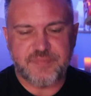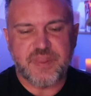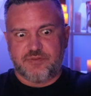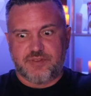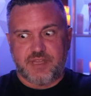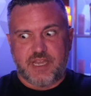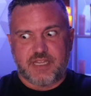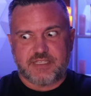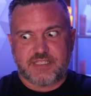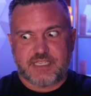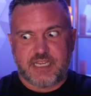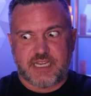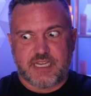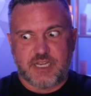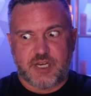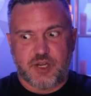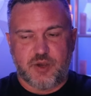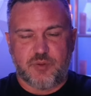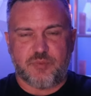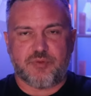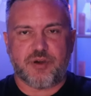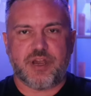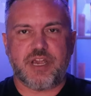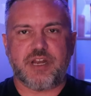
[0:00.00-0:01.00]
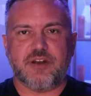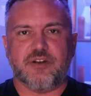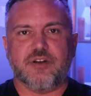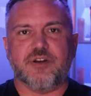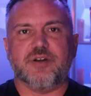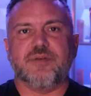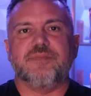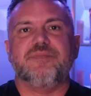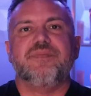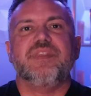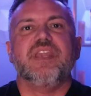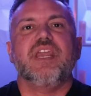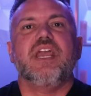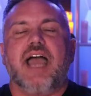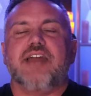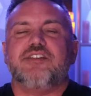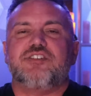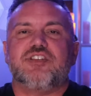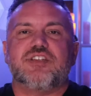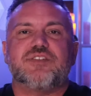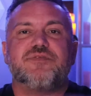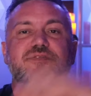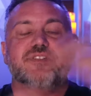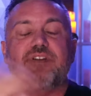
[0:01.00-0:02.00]
So that's like a no brainer.
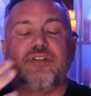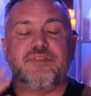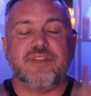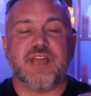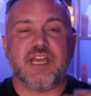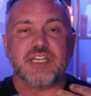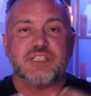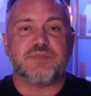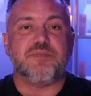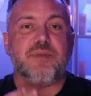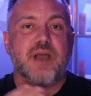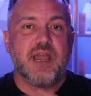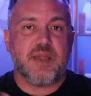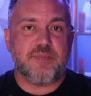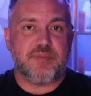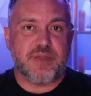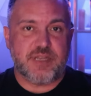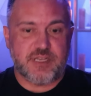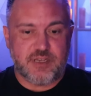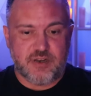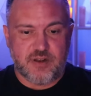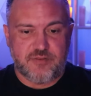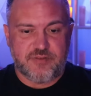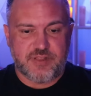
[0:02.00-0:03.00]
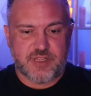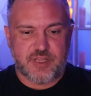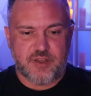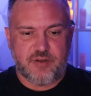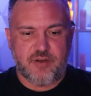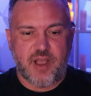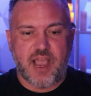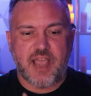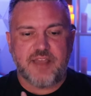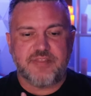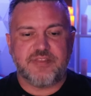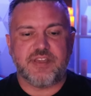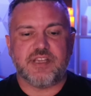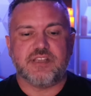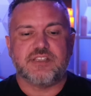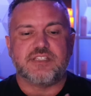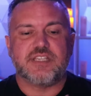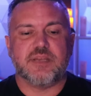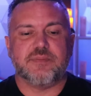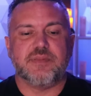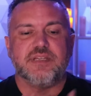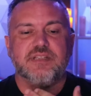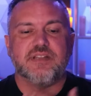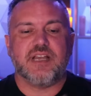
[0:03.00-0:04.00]
I just feel that's my opinion of it though. I think
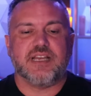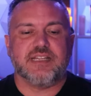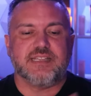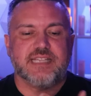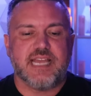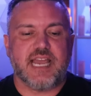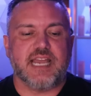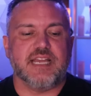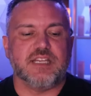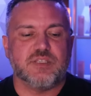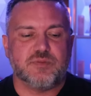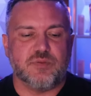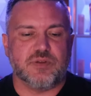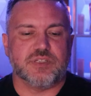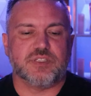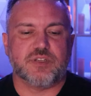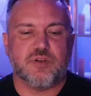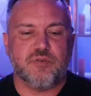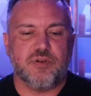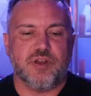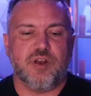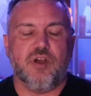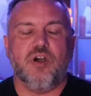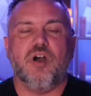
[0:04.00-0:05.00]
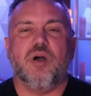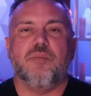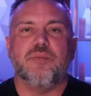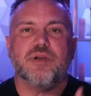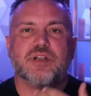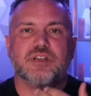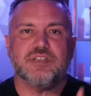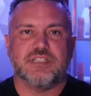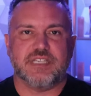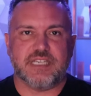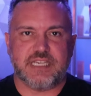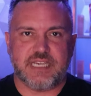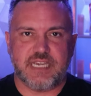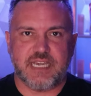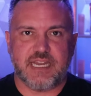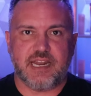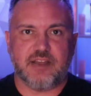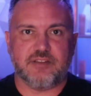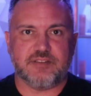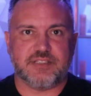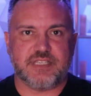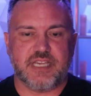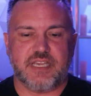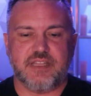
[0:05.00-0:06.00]
something like that is what's going on because
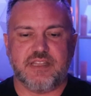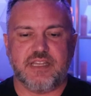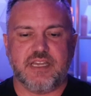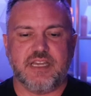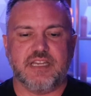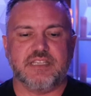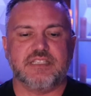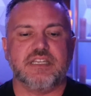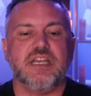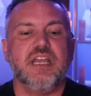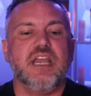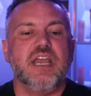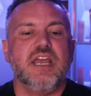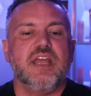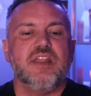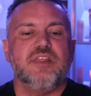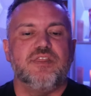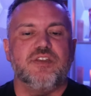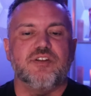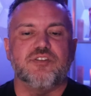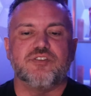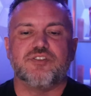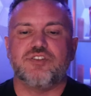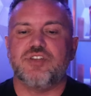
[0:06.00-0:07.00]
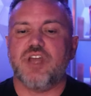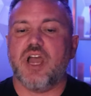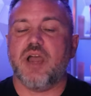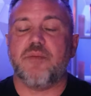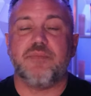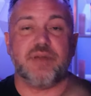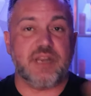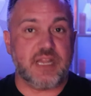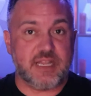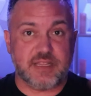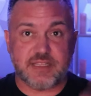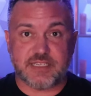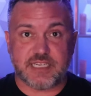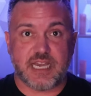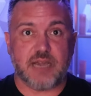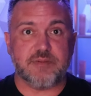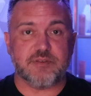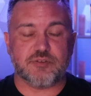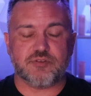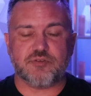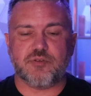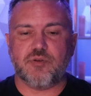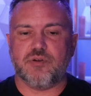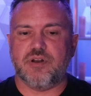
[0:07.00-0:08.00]
again, I'll say this. There's not been, at the time
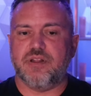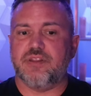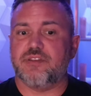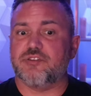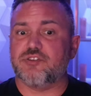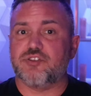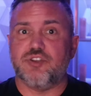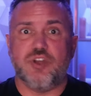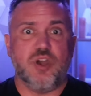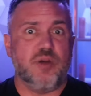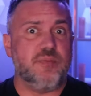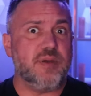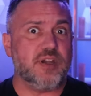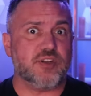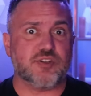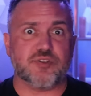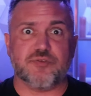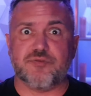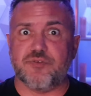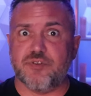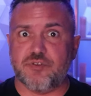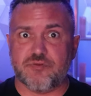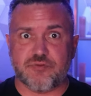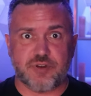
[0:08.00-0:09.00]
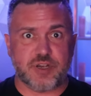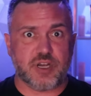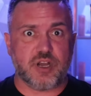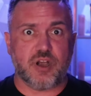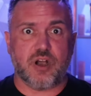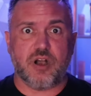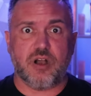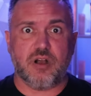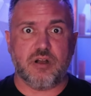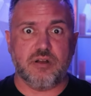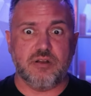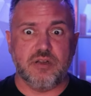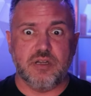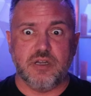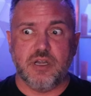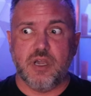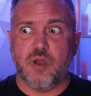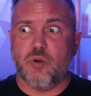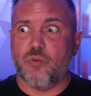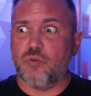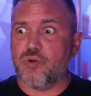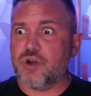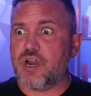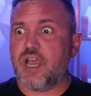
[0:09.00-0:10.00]
of this recording, there's no major food recall.
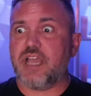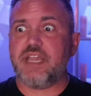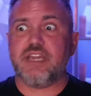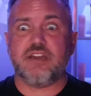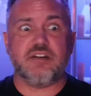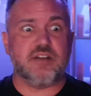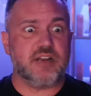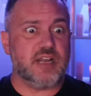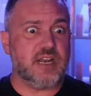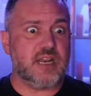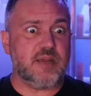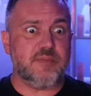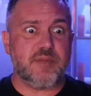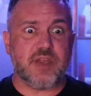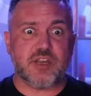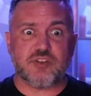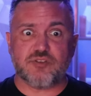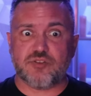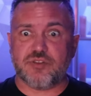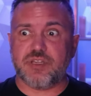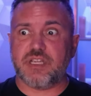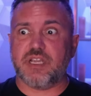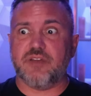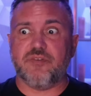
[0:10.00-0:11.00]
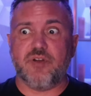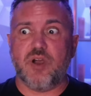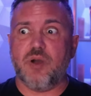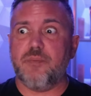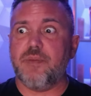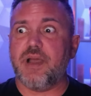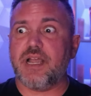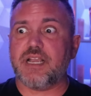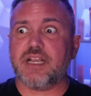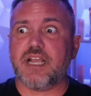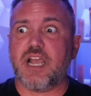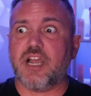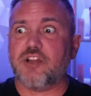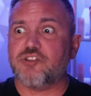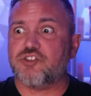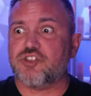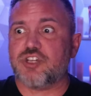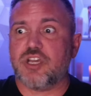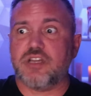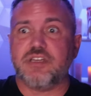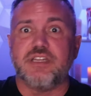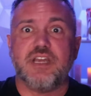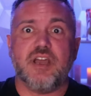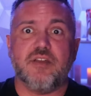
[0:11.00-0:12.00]
We're not hearing any major thing of, oh my God,
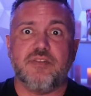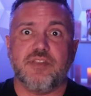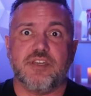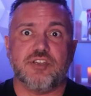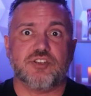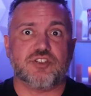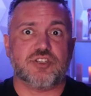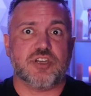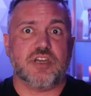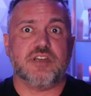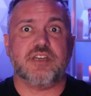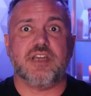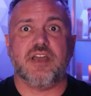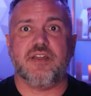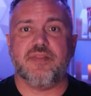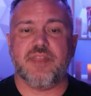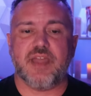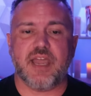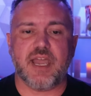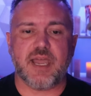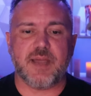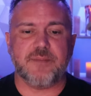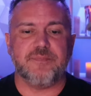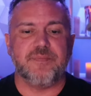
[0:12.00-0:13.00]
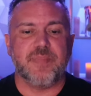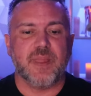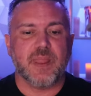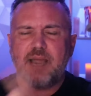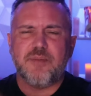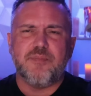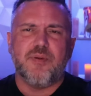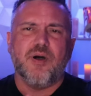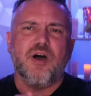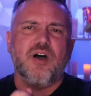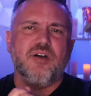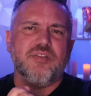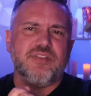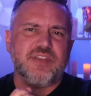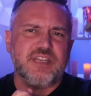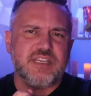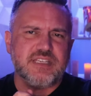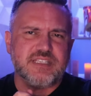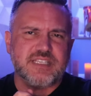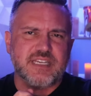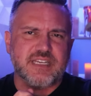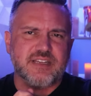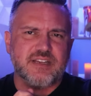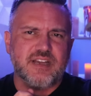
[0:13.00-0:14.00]
shut down this, shut down that. I bought
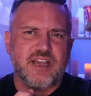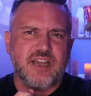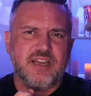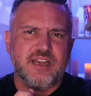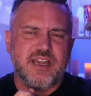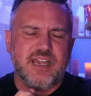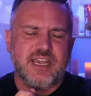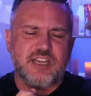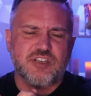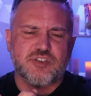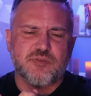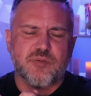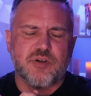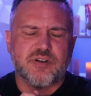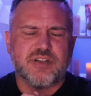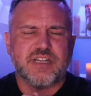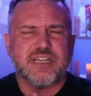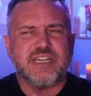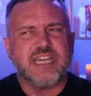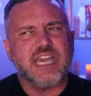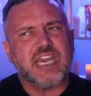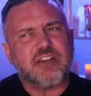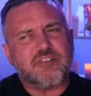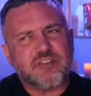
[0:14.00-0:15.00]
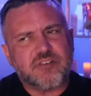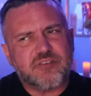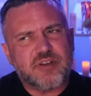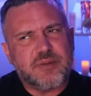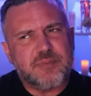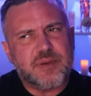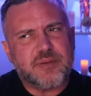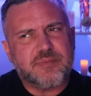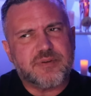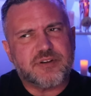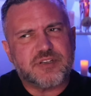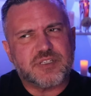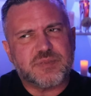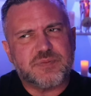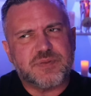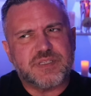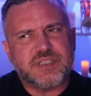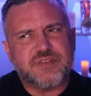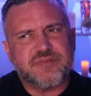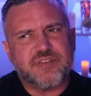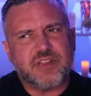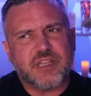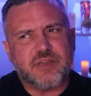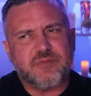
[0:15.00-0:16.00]
these at an Asian market. Can't really remember
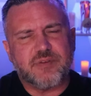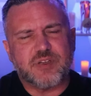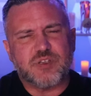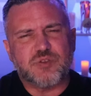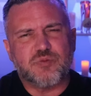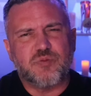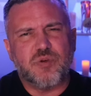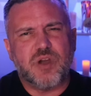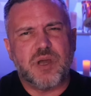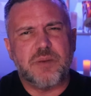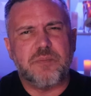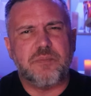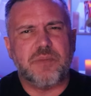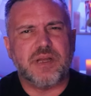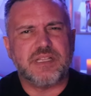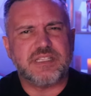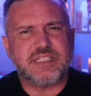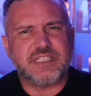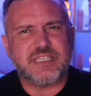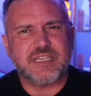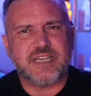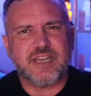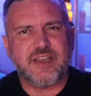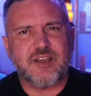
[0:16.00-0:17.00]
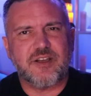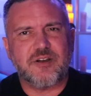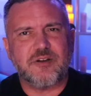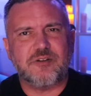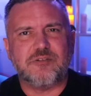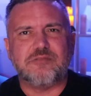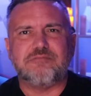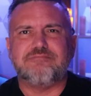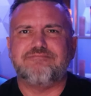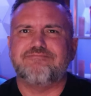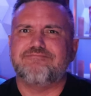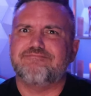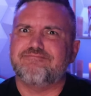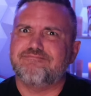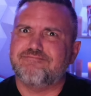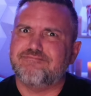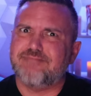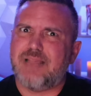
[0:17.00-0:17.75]
specifically which one months ago.